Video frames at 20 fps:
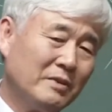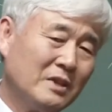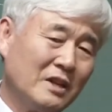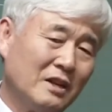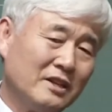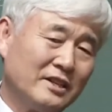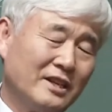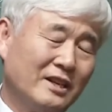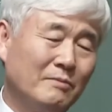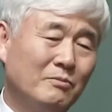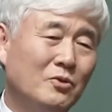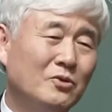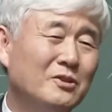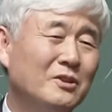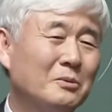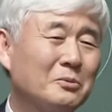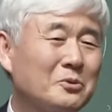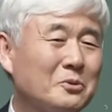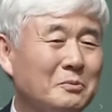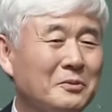it becomes
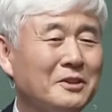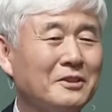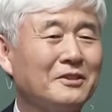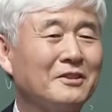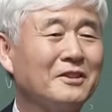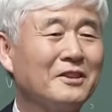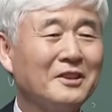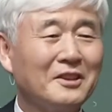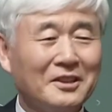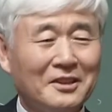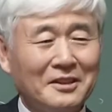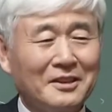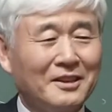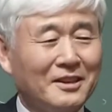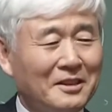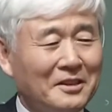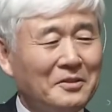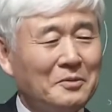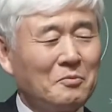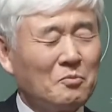almost
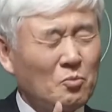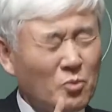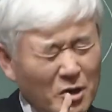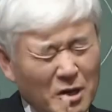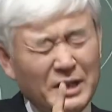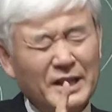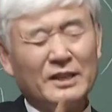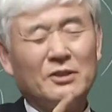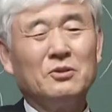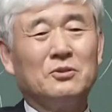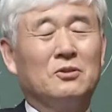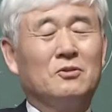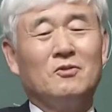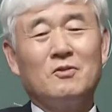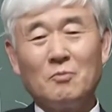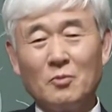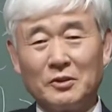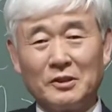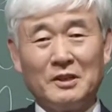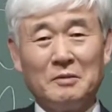impossible to succeed at
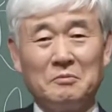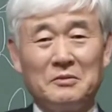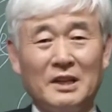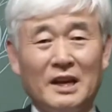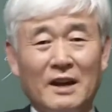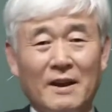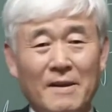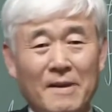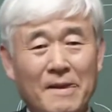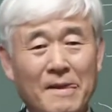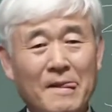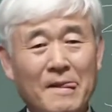anything.